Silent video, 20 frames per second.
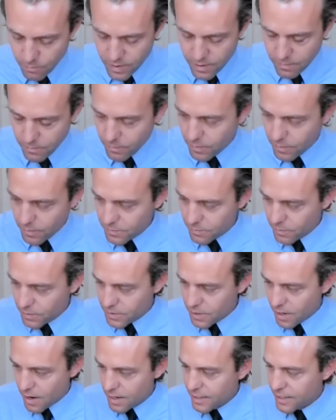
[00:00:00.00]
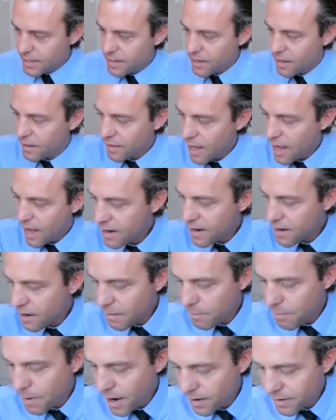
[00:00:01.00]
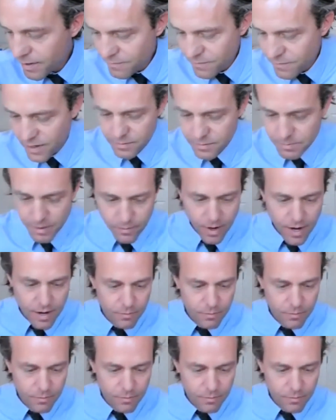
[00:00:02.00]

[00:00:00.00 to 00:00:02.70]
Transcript: We we're, we're talking a lot about investment, right?